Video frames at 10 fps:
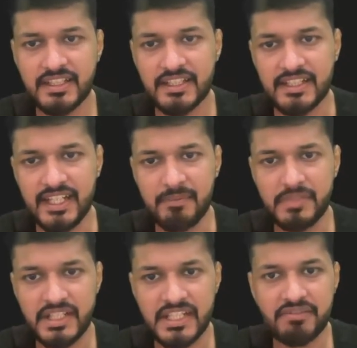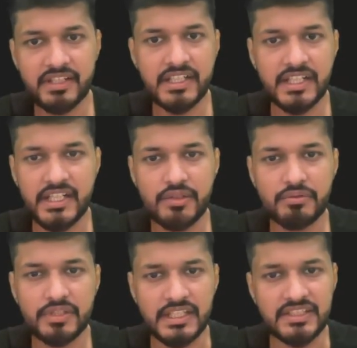named T1, T2,
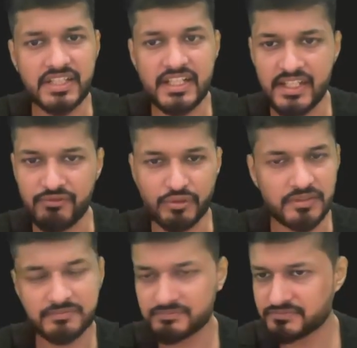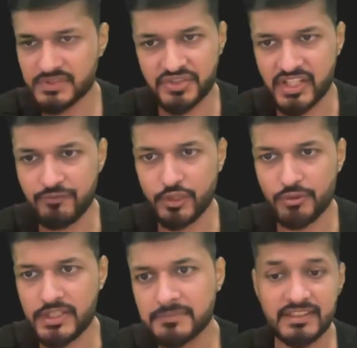T3, T4.
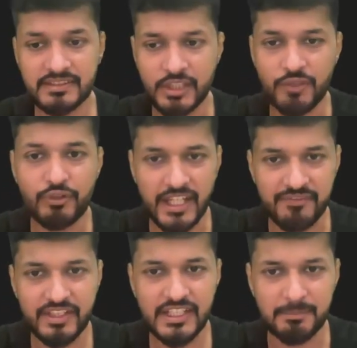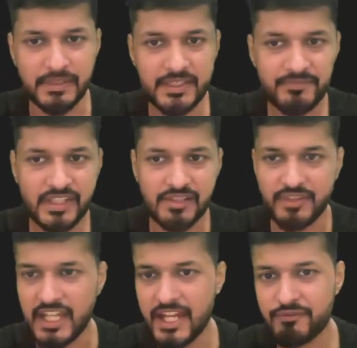Straightforward. Now for every number,
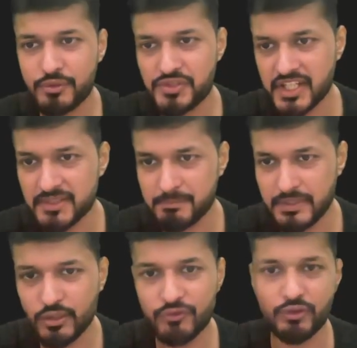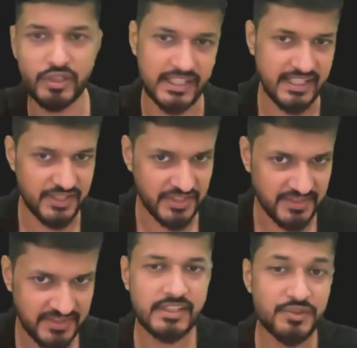we have to check below 4
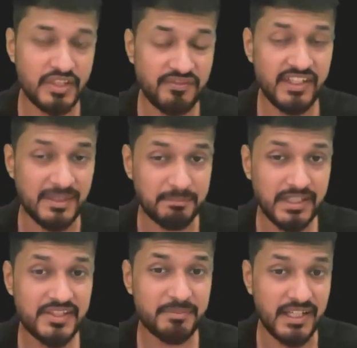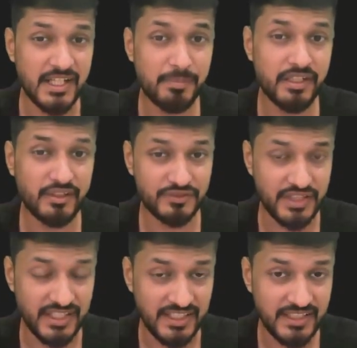conditions. So if a number is multiple of
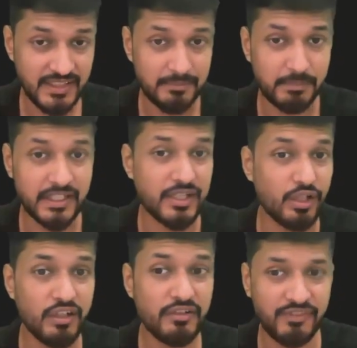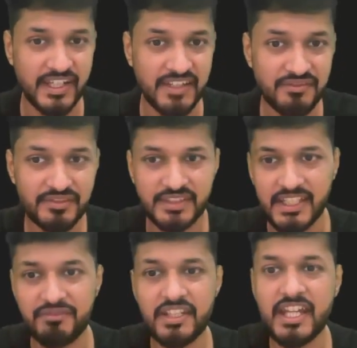3 but not 5,
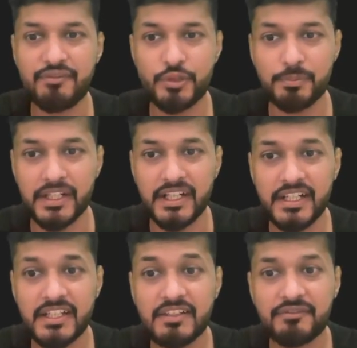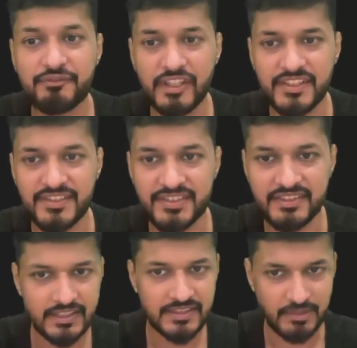then we have to print Fizz.
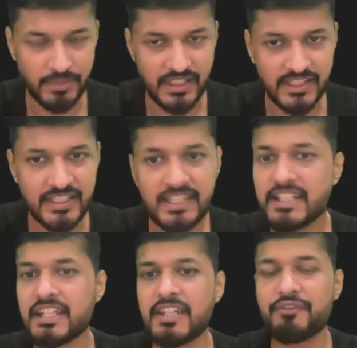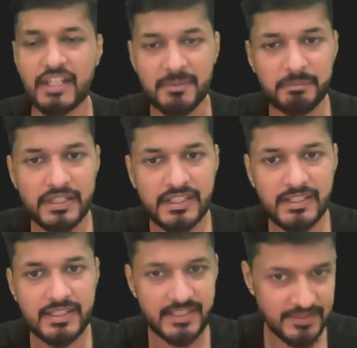Similarly, if a number
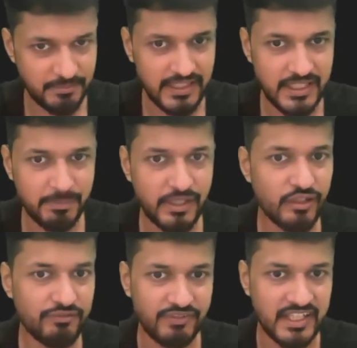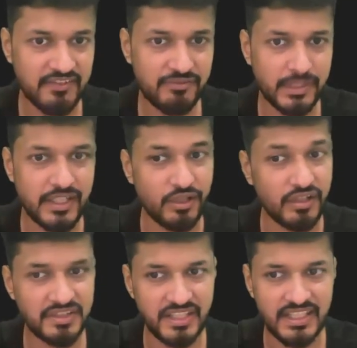is multiple of 5 but
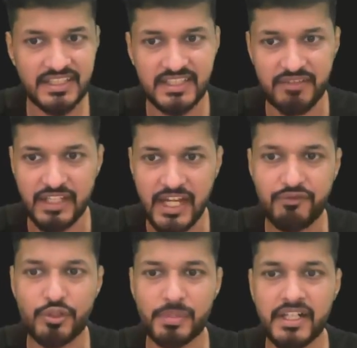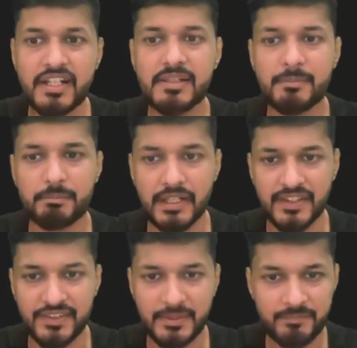not 3, then we have to print
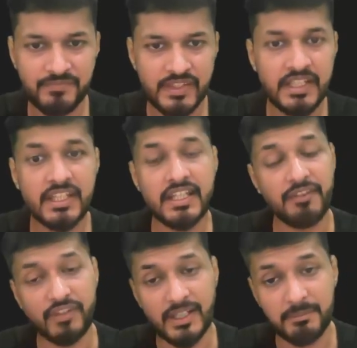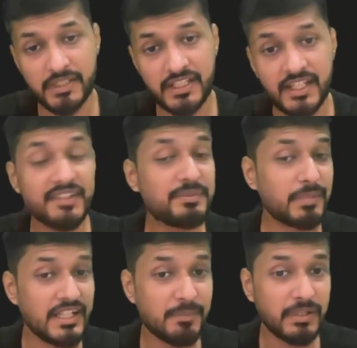Buzz. If a number is
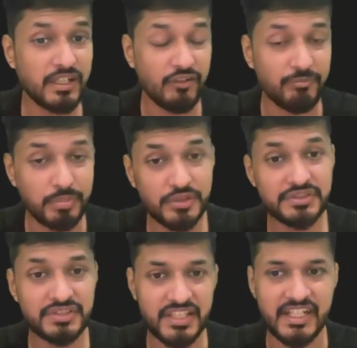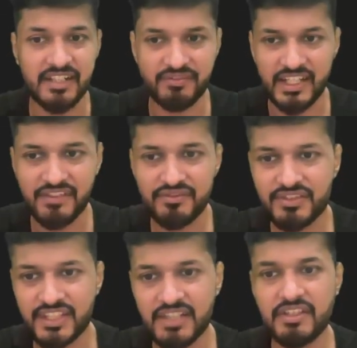multiple of both 3 and 5,
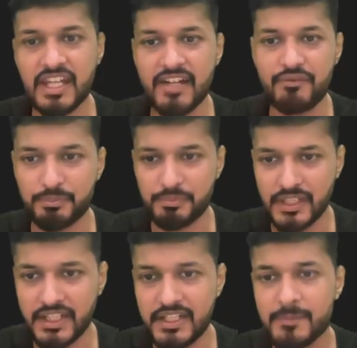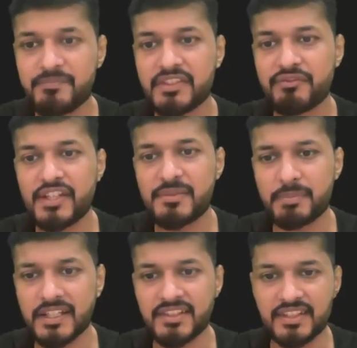then we have to print
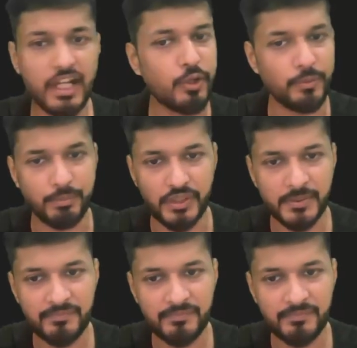FizzBuzz in the output.